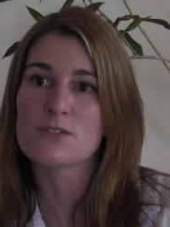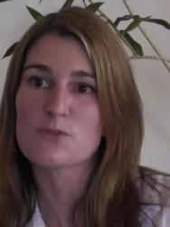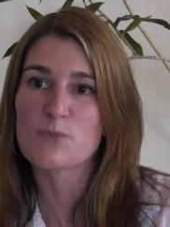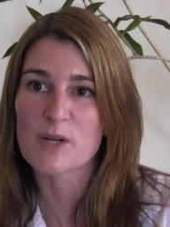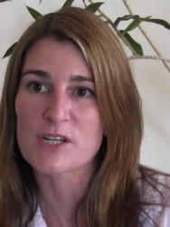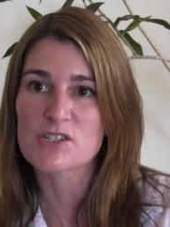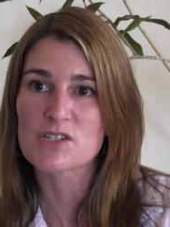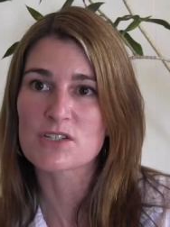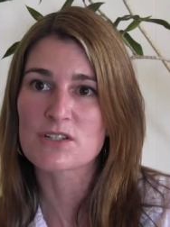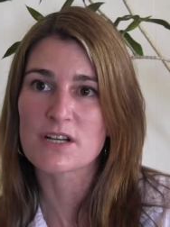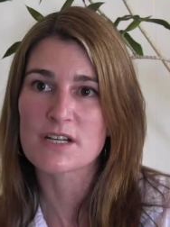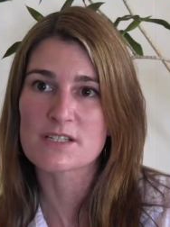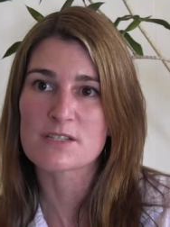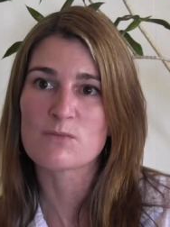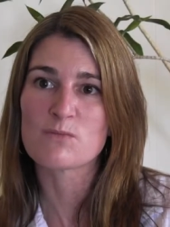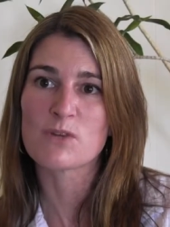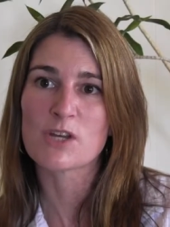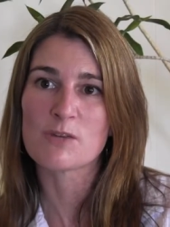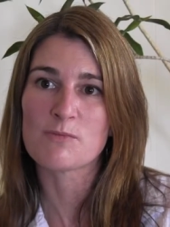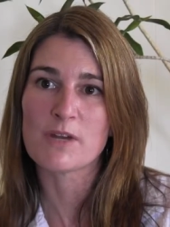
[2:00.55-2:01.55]
specialize
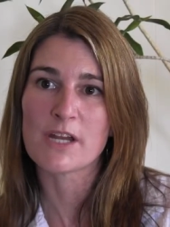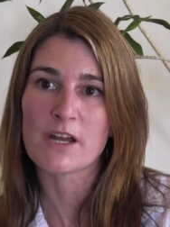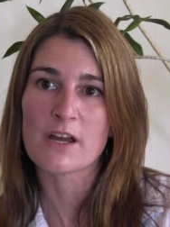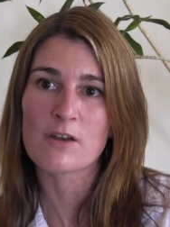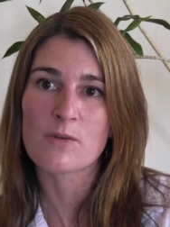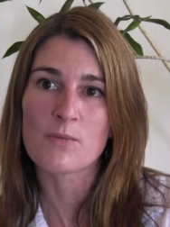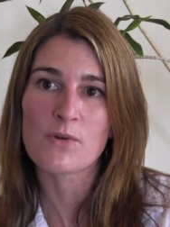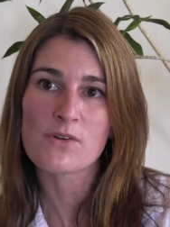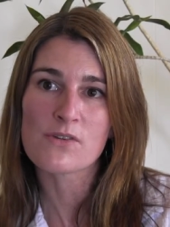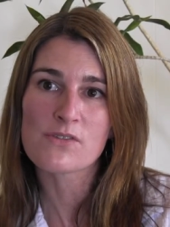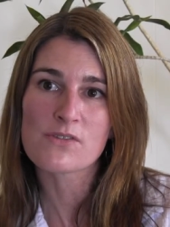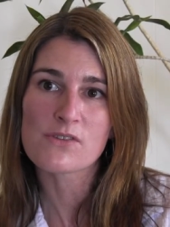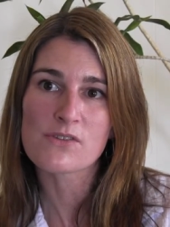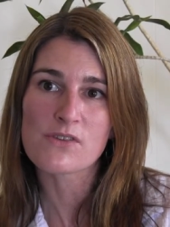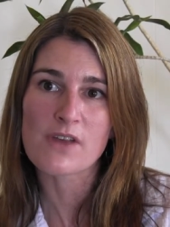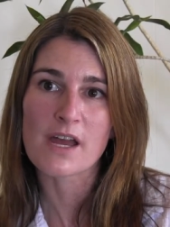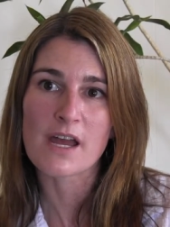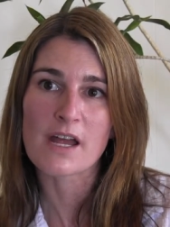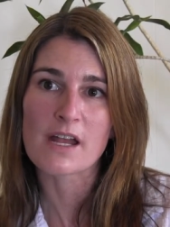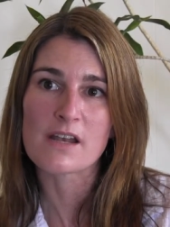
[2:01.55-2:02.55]
in baby
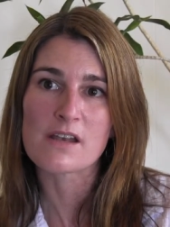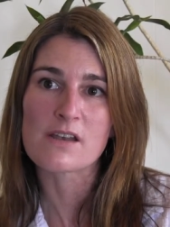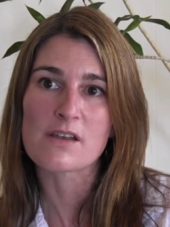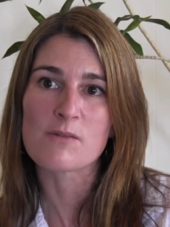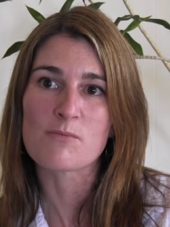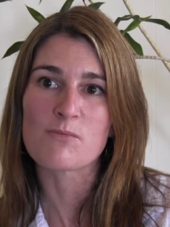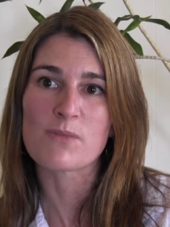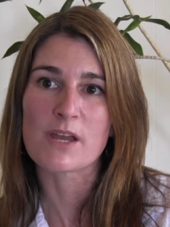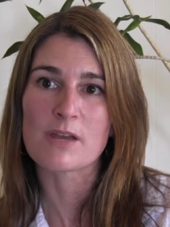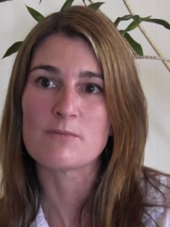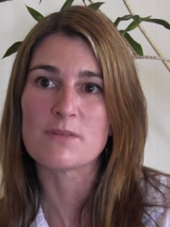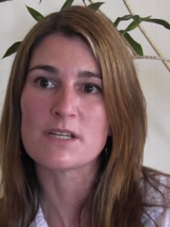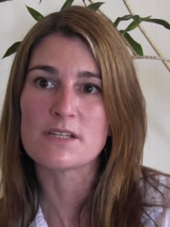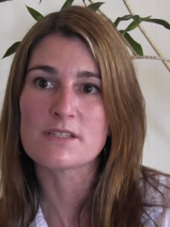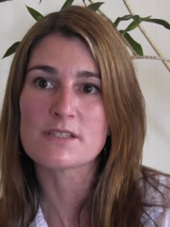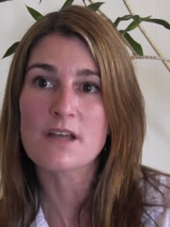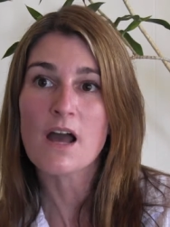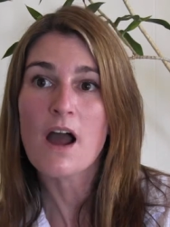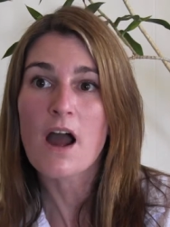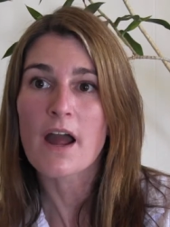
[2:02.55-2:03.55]
animals and
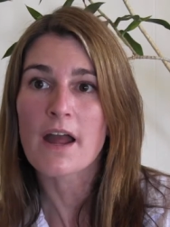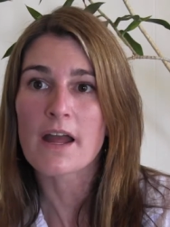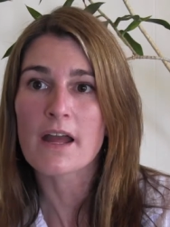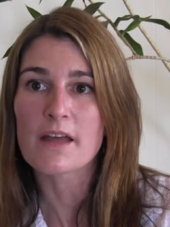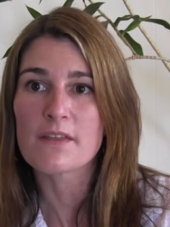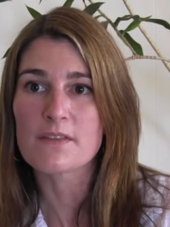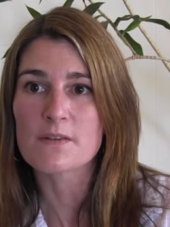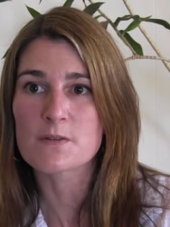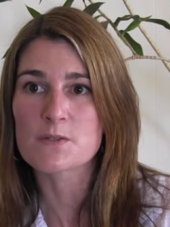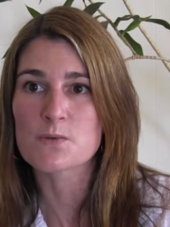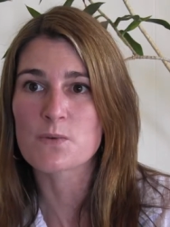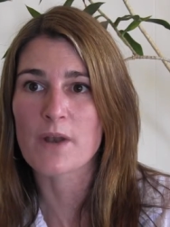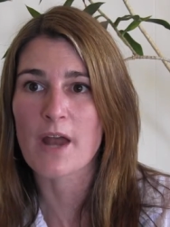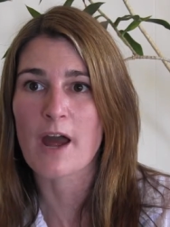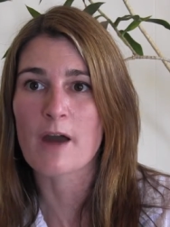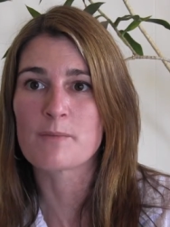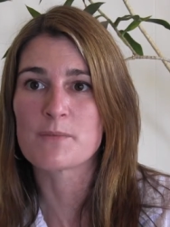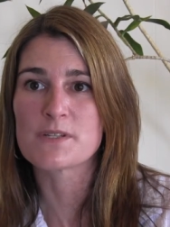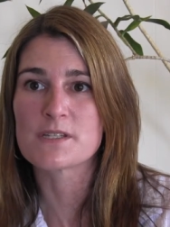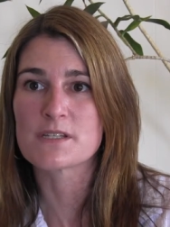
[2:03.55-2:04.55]
babies die. That's what
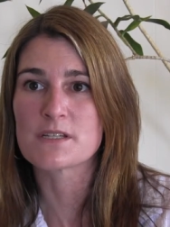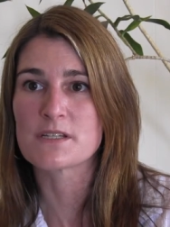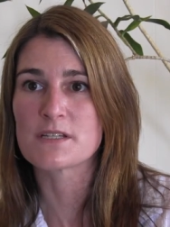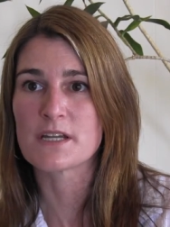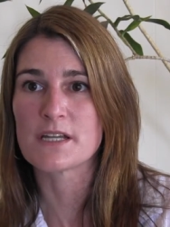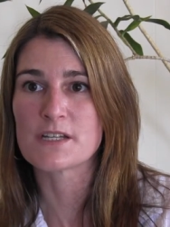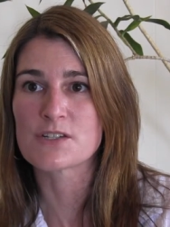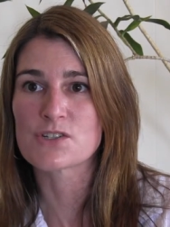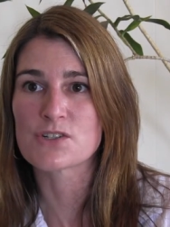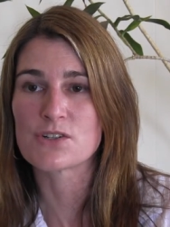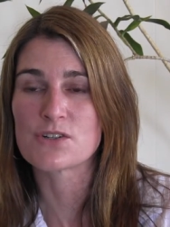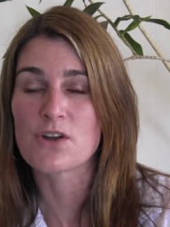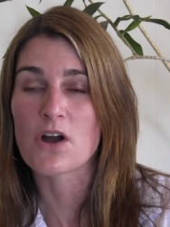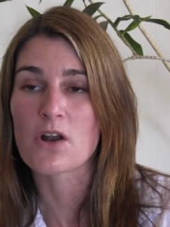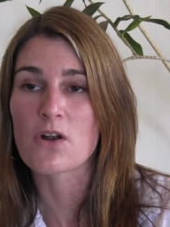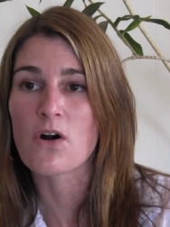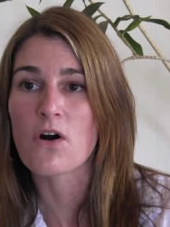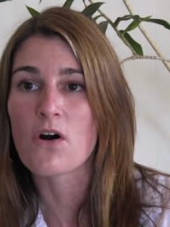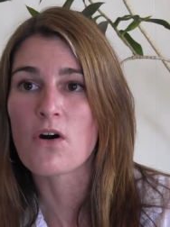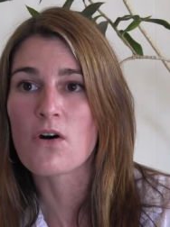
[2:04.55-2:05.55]
happens in nature.
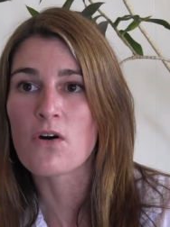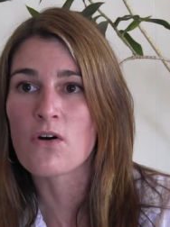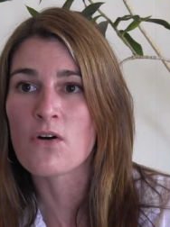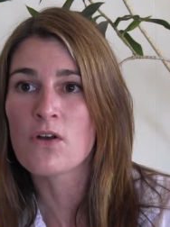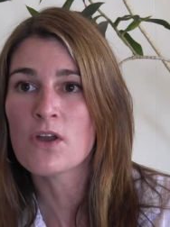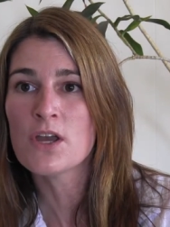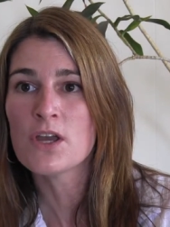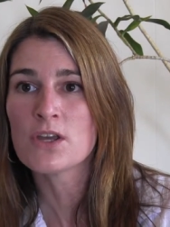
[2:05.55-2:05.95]
Not all,